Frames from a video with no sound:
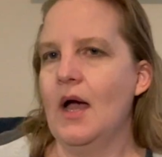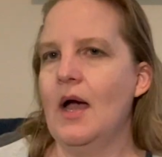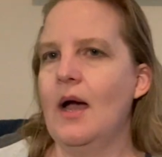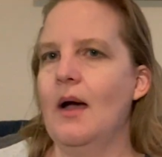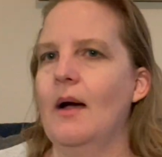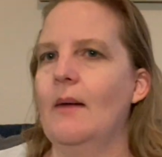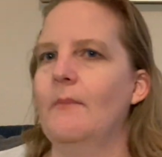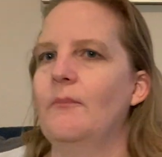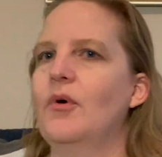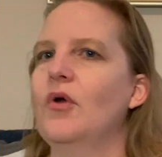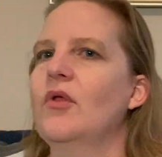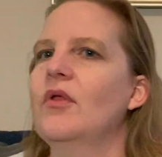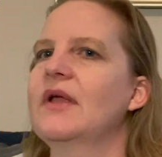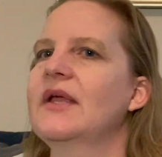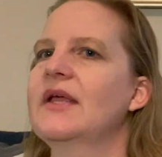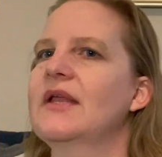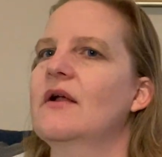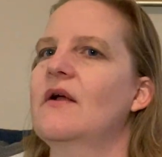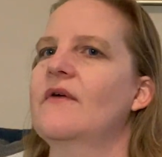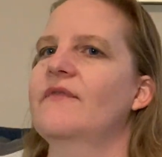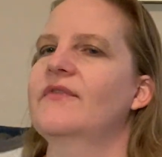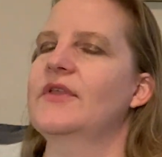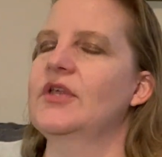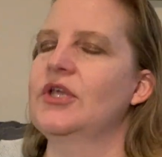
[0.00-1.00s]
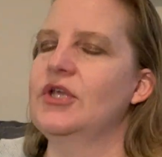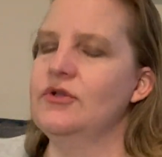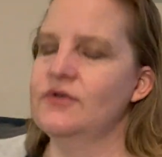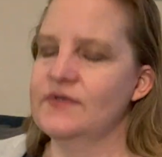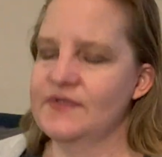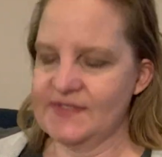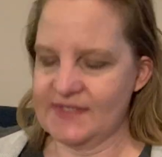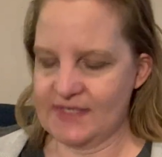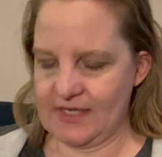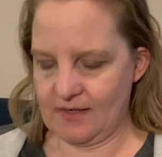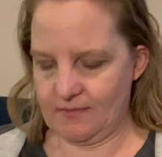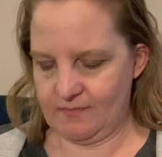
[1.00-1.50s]
I'm pulling it off the
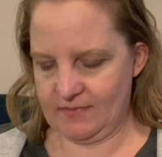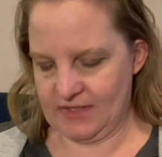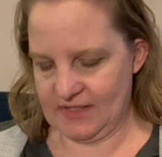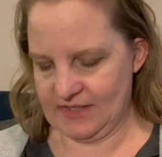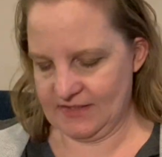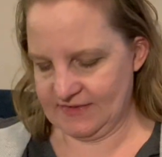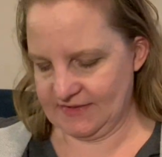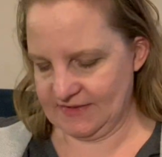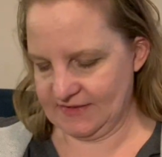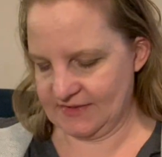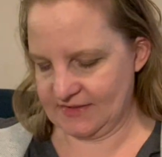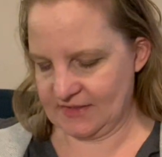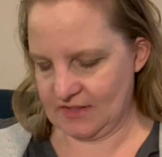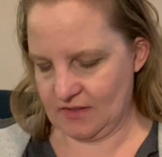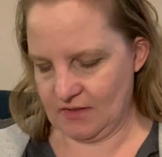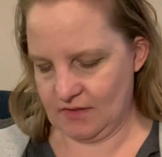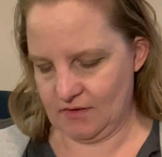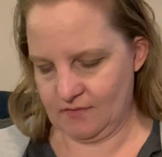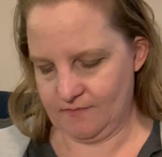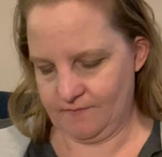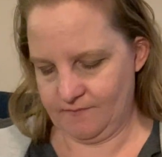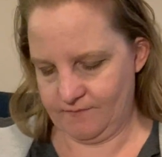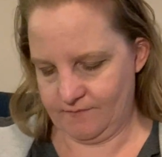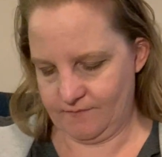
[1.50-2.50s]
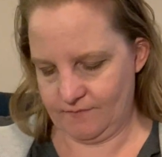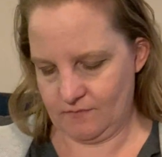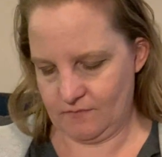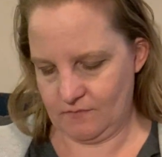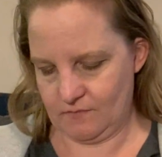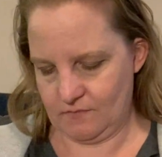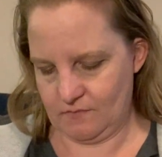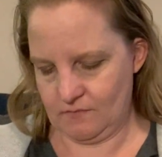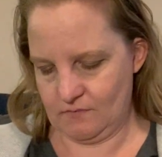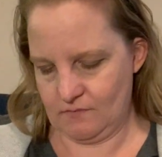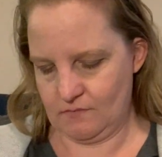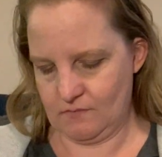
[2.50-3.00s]
Q-snap because it's gonna,
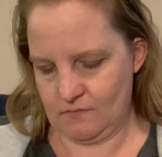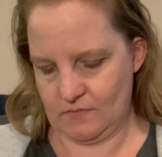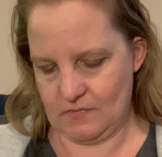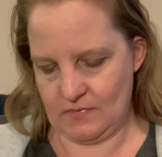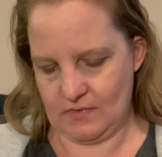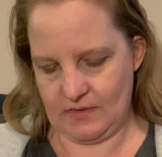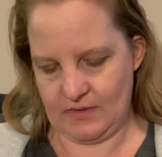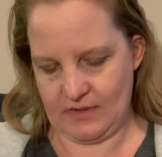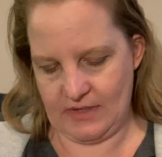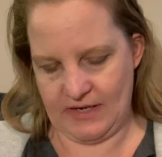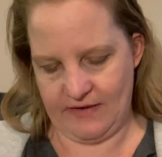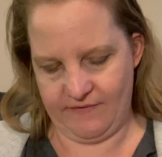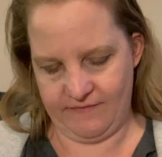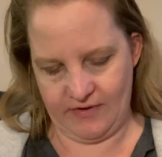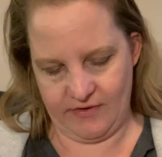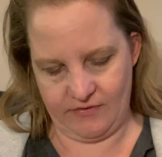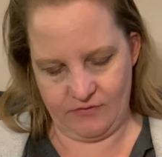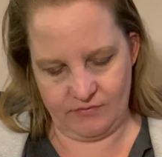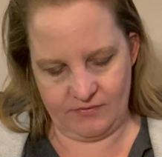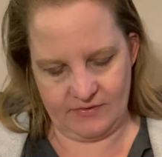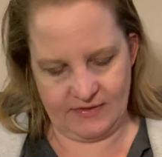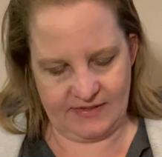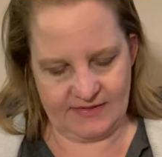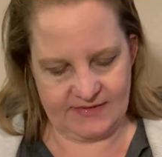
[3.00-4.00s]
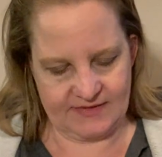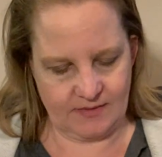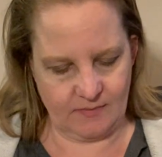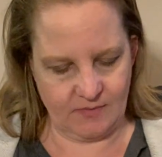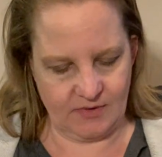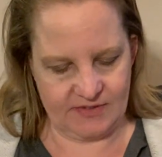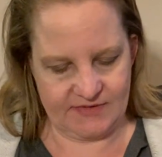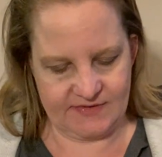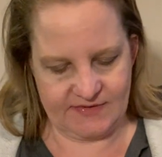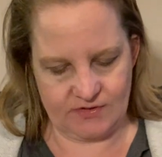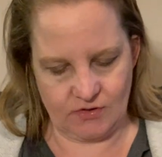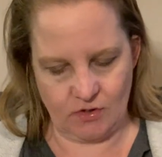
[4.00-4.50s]
I have other things I'm
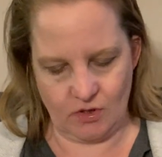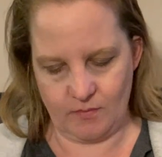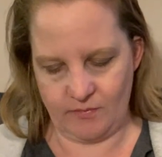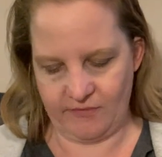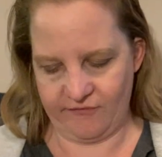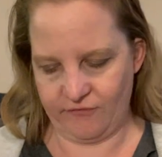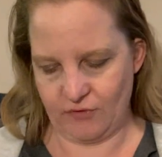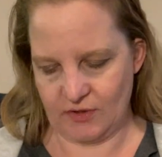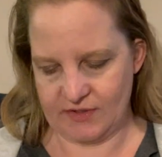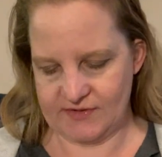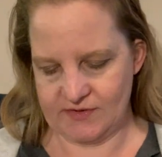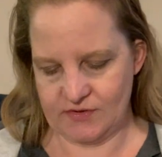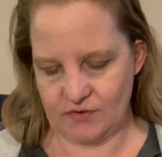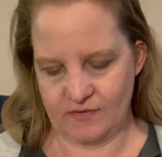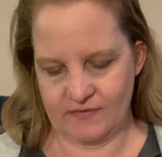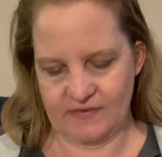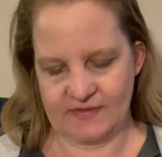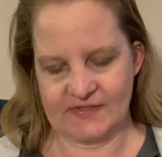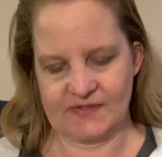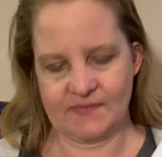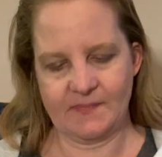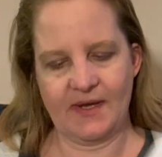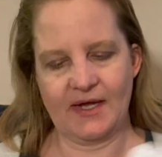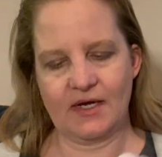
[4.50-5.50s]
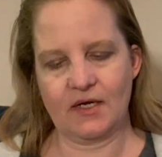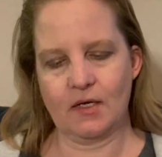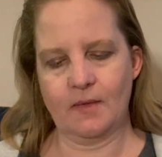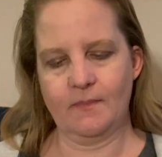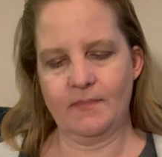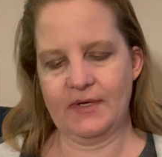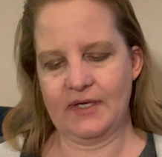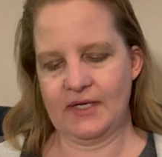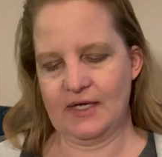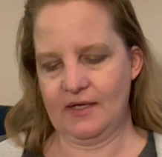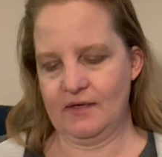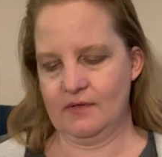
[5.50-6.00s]
gonna start before I start this back up
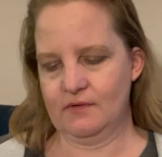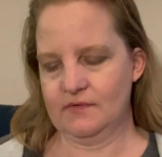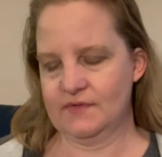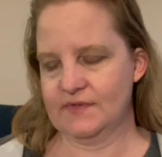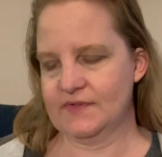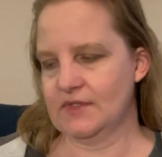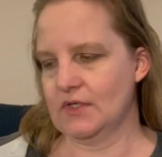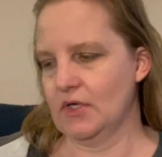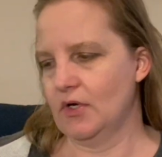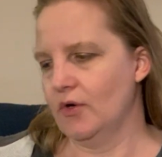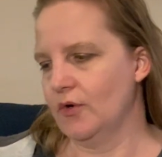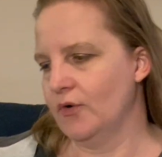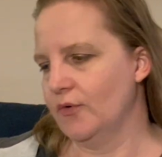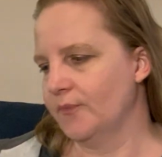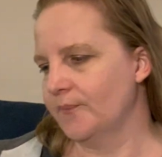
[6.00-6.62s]
again. So